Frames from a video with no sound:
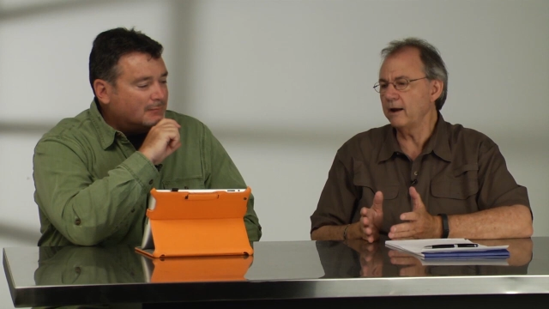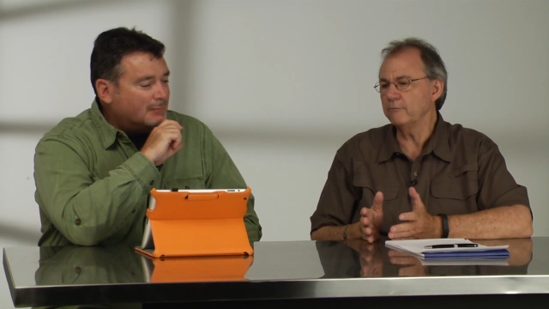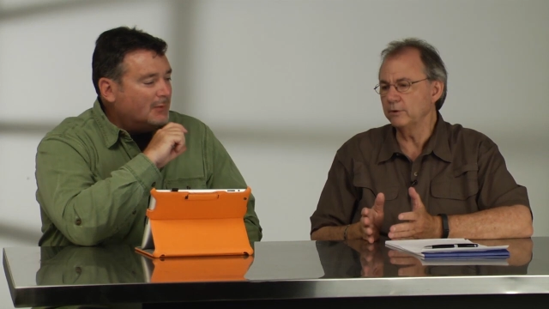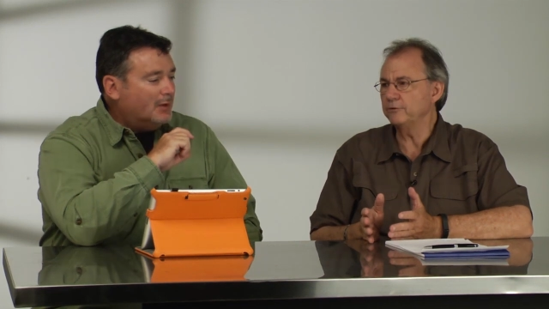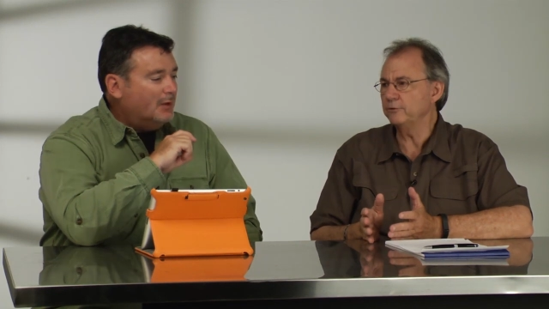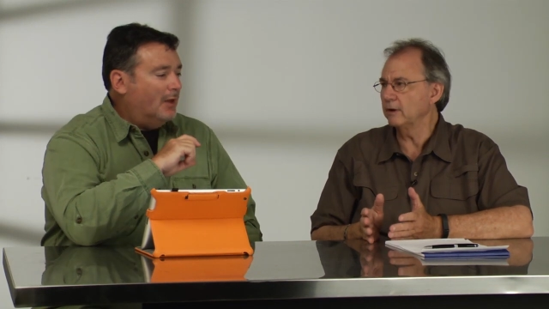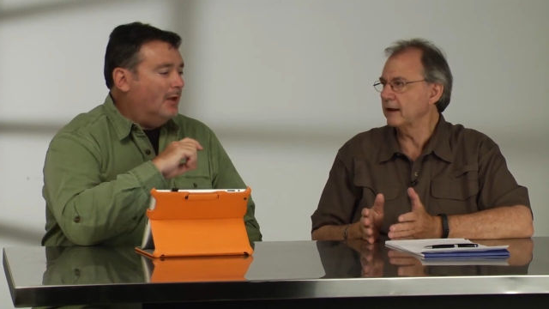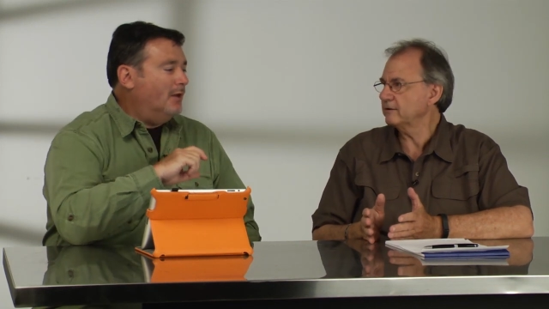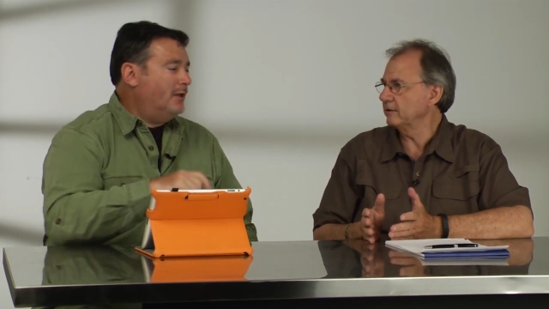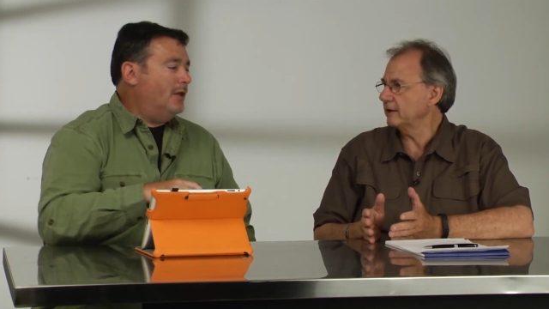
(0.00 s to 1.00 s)
Speaker 1: I really do
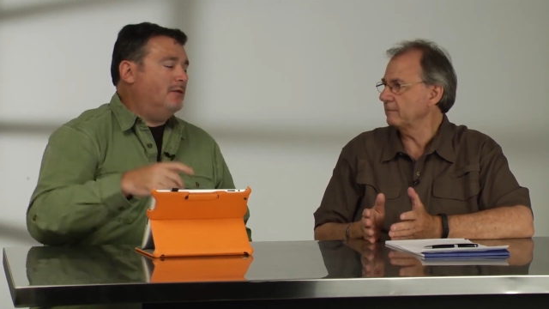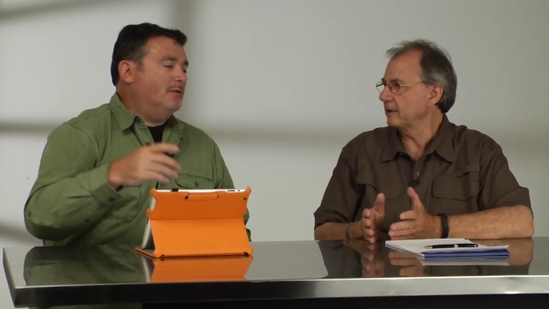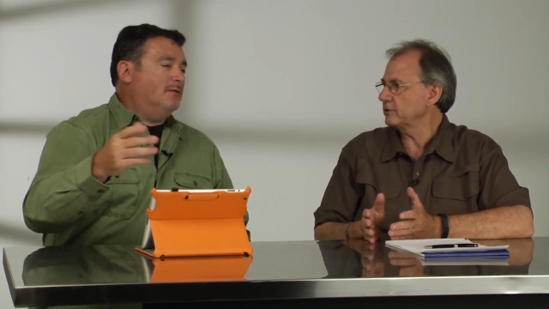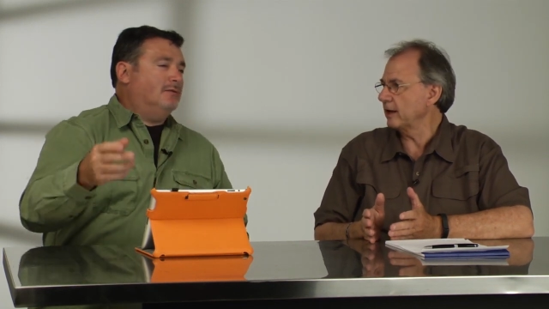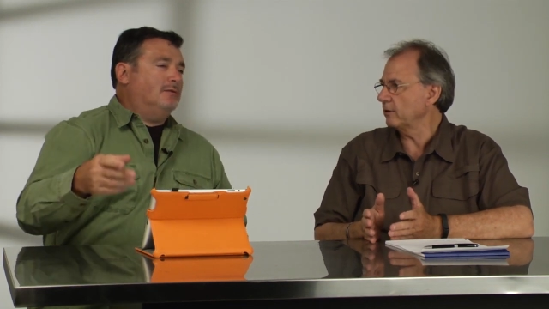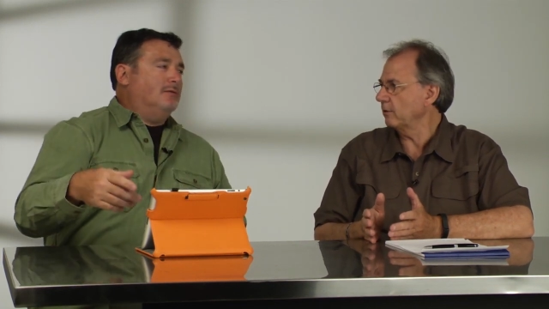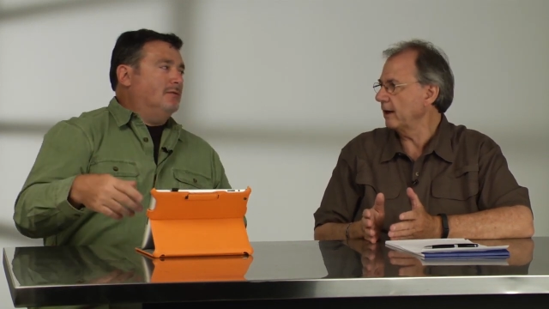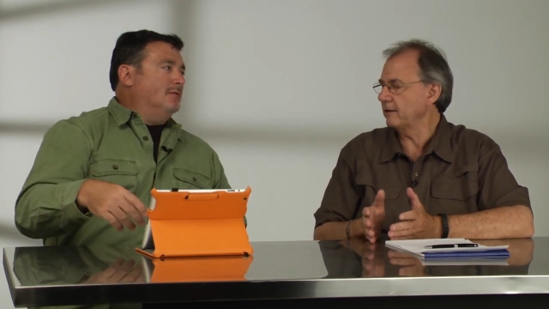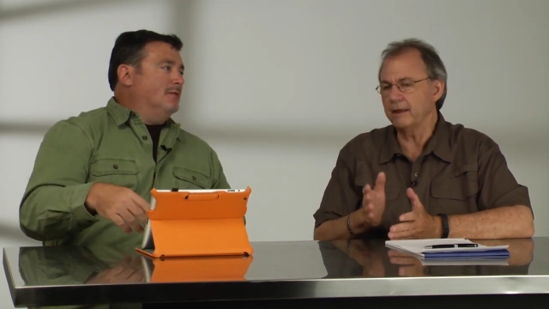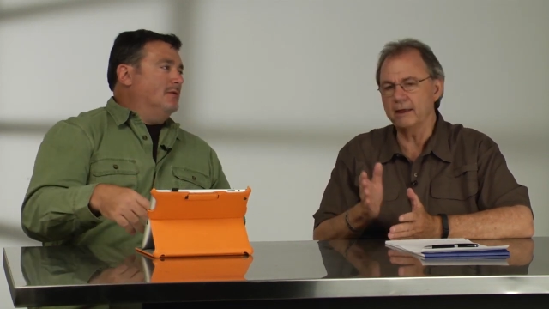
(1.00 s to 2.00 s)
like to look at my shadow,
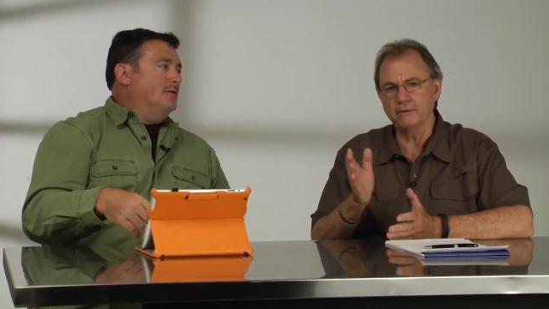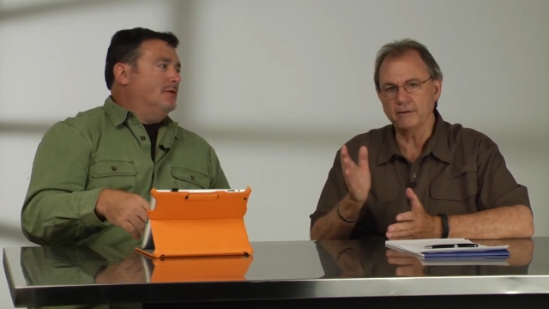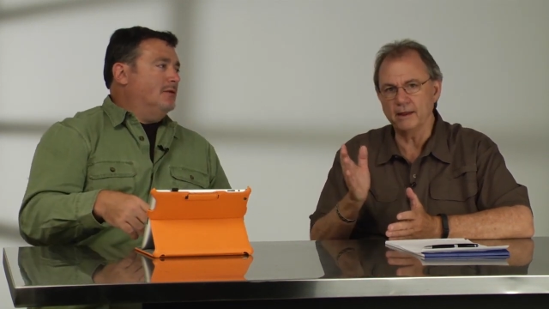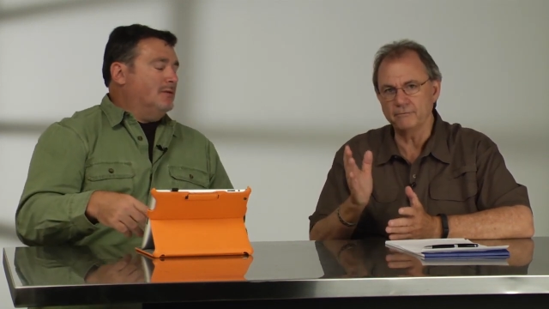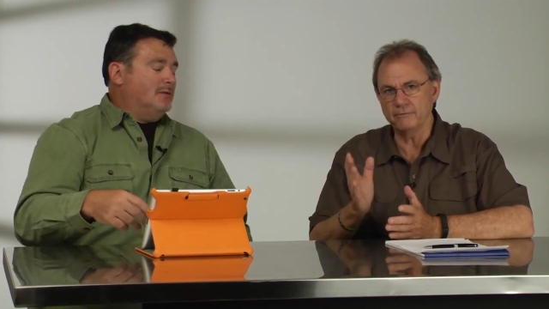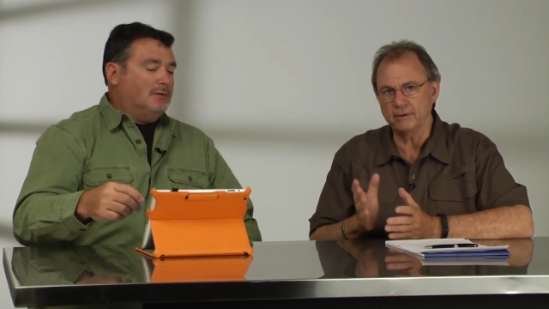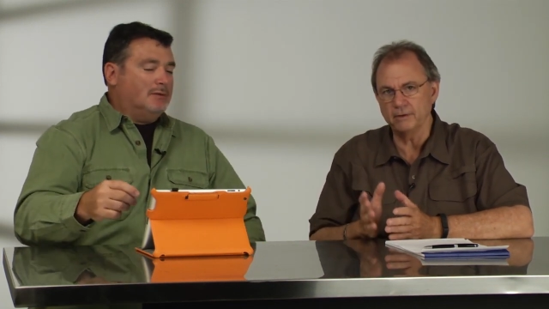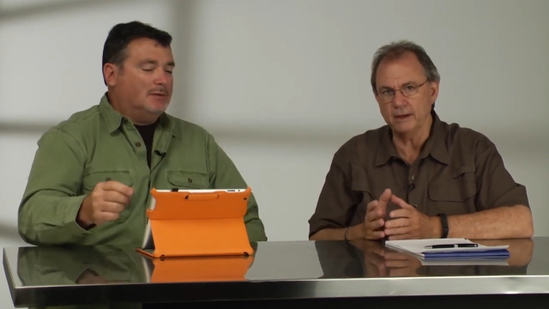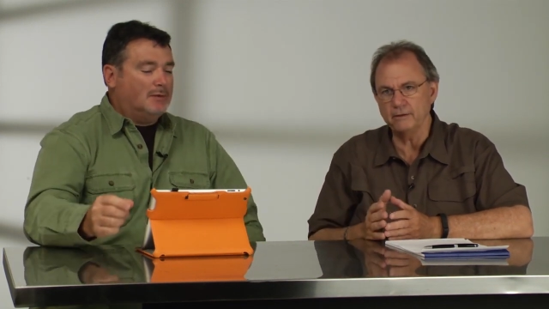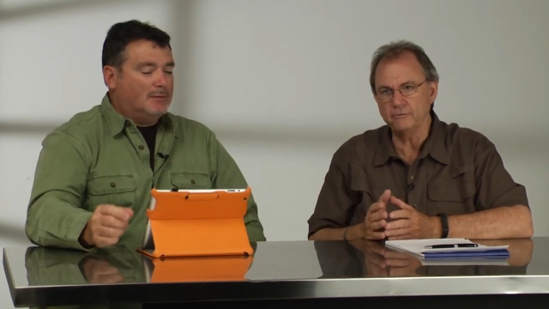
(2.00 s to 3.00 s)
and and if it
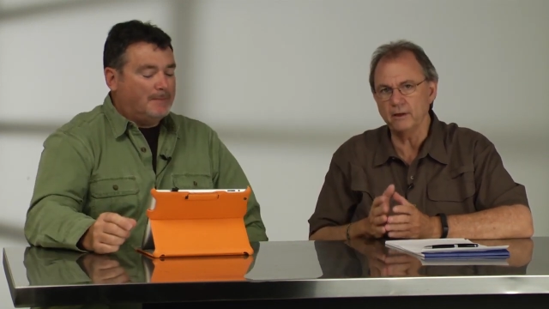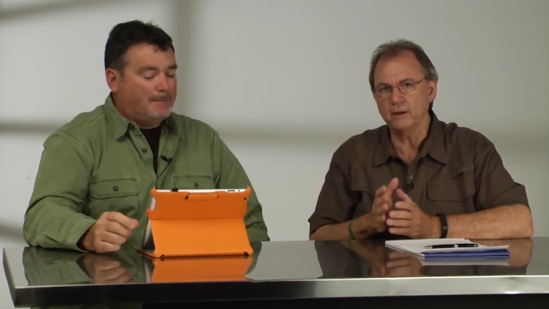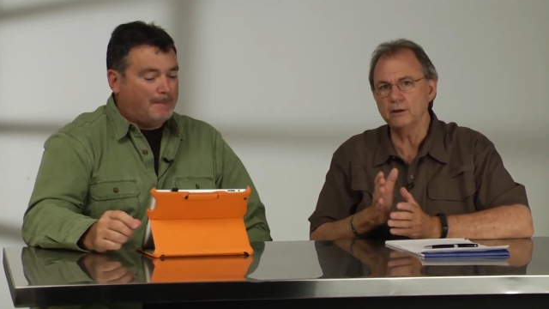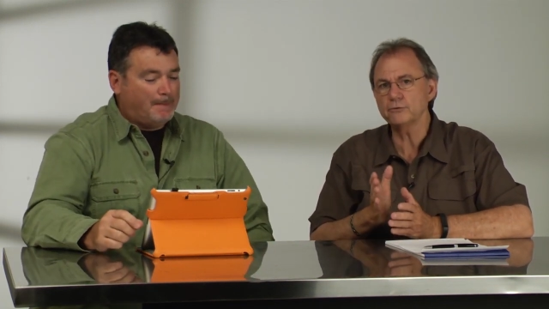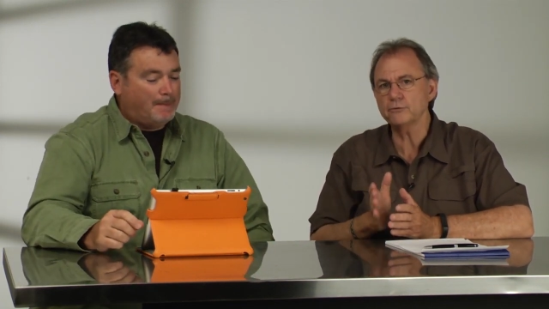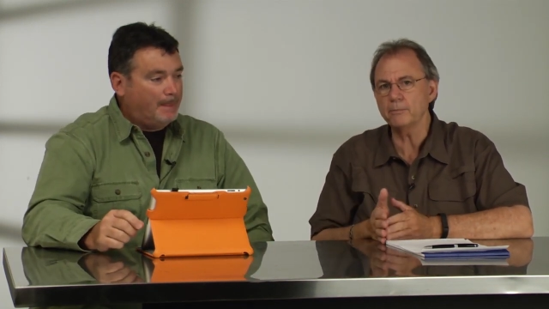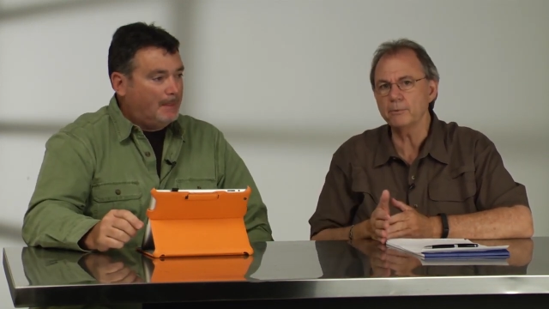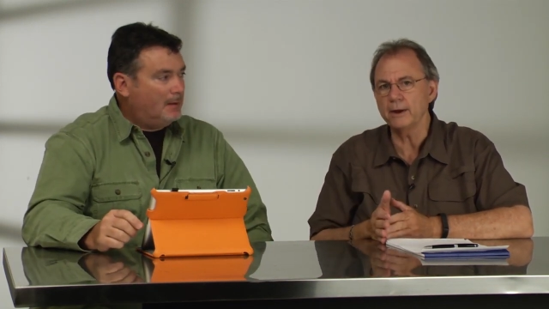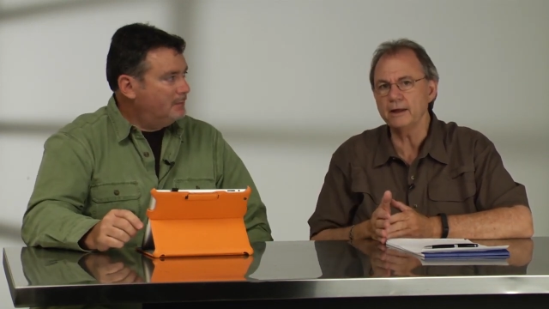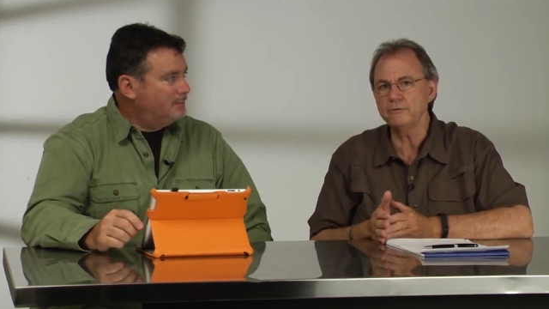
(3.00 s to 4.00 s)
needs a little
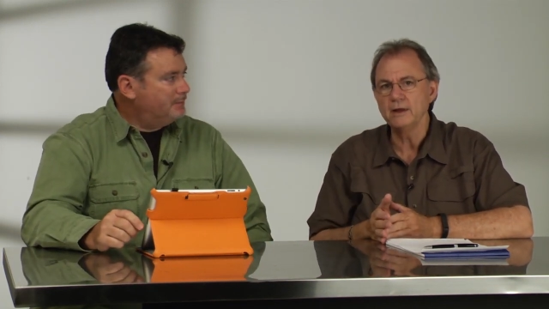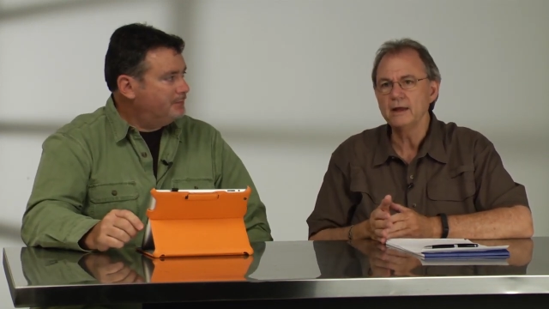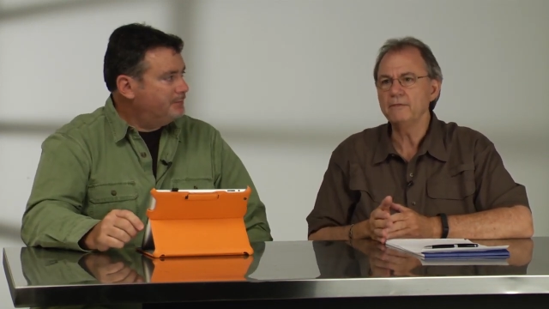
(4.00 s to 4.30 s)
sharper edge,